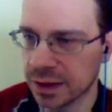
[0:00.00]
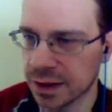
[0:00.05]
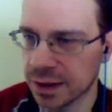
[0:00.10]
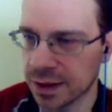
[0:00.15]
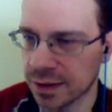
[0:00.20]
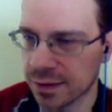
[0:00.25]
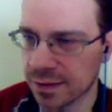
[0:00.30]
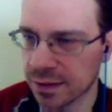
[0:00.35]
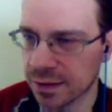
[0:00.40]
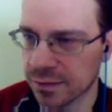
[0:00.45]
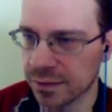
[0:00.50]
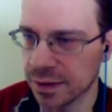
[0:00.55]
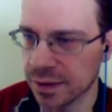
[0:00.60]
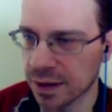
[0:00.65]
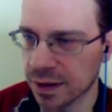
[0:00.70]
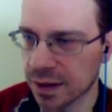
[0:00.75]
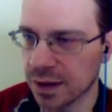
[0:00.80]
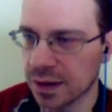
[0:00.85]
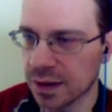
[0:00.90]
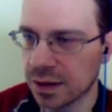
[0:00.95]
against the
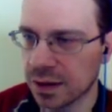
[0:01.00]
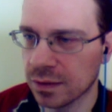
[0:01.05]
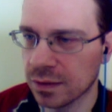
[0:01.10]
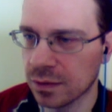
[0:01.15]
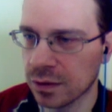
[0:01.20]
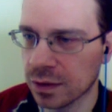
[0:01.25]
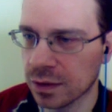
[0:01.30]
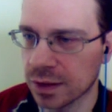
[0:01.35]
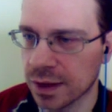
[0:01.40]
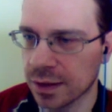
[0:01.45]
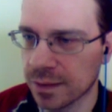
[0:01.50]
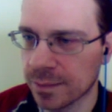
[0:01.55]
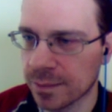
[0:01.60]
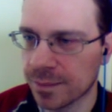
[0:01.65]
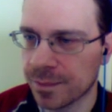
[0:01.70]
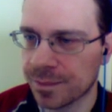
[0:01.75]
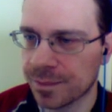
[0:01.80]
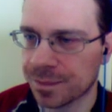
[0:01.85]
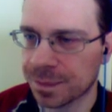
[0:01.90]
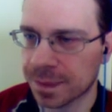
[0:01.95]
queen. Okay,
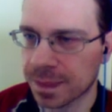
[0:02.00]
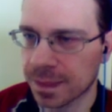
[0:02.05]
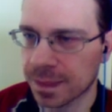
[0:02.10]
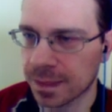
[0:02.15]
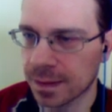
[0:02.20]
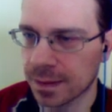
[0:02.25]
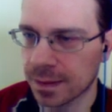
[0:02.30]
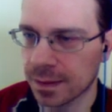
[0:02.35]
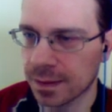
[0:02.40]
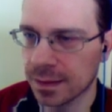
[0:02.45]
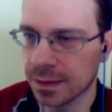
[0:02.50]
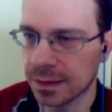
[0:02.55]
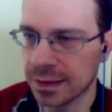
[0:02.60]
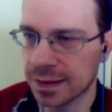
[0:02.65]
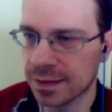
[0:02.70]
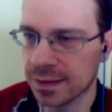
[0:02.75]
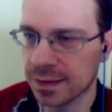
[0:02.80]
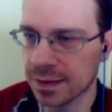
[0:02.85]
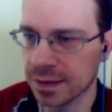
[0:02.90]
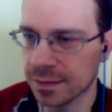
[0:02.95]

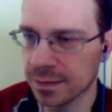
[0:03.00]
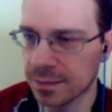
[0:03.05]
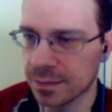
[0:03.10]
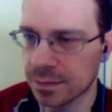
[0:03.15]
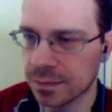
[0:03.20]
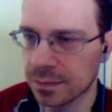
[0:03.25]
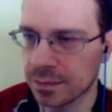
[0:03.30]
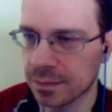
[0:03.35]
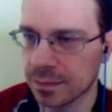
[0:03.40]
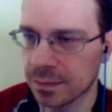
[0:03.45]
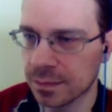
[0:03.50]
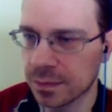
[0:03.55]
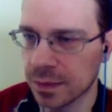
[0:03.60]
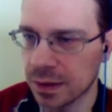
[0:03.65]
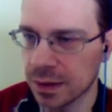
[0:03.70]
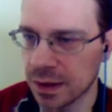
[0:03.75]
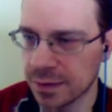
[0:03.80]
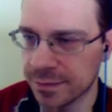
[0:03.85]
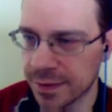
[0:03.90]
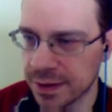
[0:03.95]
let's see.
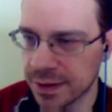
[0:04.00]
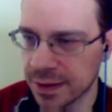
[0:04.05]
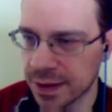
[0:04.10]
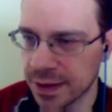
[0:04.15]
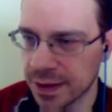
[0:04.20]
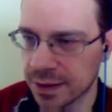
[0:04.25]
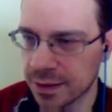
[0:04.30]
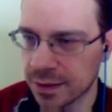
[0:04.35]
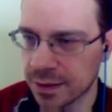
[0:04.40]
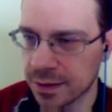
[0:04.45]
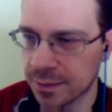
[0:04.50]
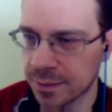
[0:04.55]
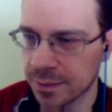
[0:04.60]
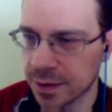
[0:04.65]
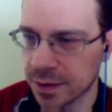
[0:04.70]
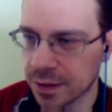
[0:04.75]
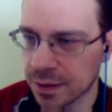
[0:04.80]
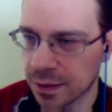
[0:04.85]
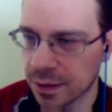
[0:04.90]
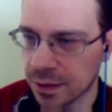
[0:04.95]
If I take
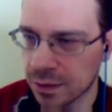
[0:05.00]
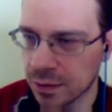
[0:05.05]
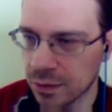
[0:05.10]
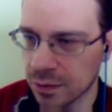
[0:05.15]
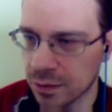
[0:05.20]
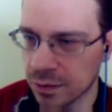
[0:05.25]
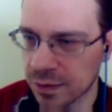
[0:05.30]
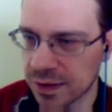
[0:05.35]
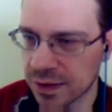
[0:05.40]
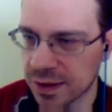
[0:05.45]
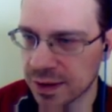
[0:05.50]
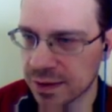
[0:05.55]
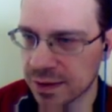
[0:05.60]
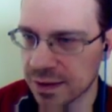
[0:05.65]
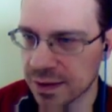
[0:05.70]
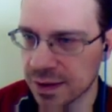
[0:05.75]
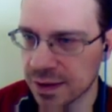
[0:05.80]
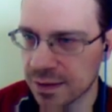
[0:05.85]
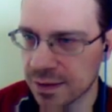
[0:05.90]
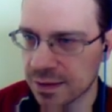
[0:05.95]
on
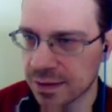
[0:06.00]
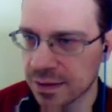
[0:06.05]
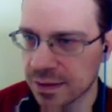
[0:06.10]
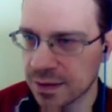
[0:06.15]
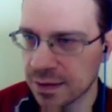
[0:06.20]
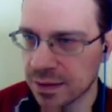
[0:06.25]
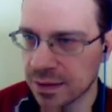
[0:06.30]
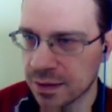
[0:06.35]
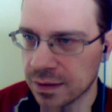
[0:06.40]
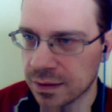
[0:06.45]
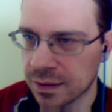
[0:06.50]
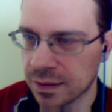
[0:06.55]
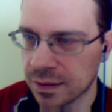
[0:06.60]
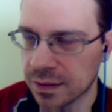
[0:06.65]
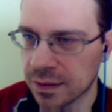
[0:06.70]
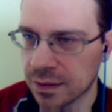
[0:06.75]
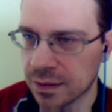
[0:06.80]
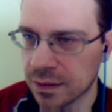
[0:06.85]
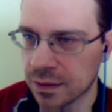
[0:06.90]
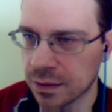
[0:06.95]
c6,
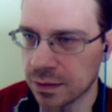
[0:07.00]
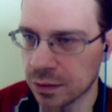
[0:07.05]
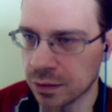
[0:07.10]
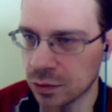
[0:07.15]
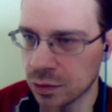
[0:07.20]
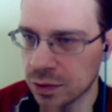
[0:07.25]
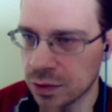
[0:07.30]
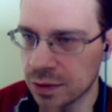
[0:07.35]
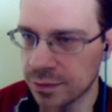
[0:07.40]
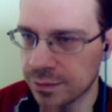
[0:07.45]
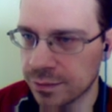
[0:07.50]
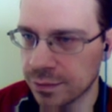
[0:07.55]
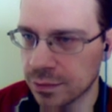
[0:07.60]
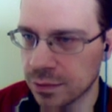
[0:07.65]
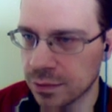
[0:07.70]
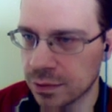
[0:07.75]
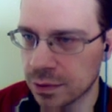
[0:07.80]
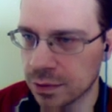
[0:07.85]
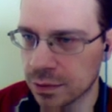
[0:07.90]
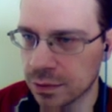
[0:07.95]
rook
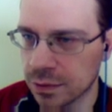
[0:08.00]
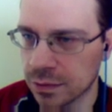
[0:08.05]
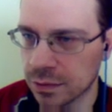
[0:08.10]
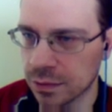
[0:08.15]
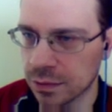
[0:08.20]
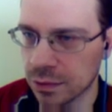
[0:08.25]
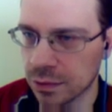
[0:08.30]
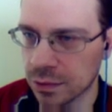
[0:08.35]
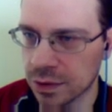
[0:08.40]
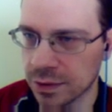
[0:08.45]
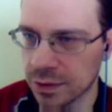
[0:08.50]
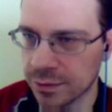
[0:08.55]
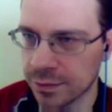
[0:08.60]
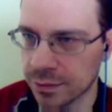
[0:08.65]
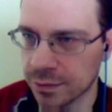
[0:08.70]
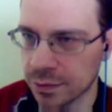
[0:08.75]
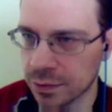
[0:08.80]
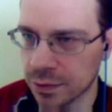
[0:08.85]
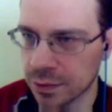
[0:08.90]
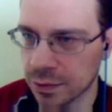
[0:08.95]
d4, rook
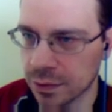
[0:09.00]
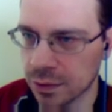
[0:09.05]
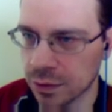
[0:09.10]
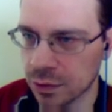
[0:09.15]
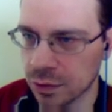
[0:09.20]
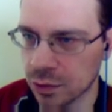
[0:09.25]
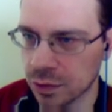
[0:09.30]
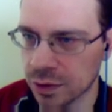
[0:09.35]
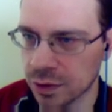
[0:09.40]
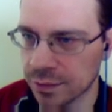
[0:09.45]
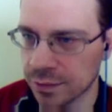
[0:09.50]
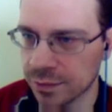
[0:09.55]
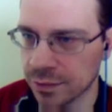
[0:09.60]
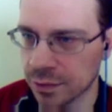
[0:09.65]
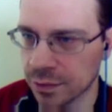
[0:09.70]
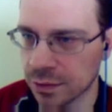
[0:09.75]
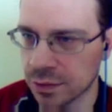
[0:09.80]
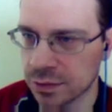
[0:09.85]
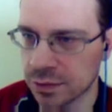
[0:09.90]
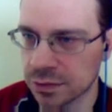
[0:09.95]
d4, rook
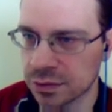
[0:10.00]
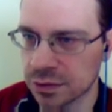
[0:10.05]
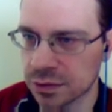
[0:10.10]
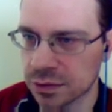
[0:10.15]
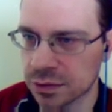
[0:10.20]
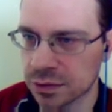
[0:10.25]
d4,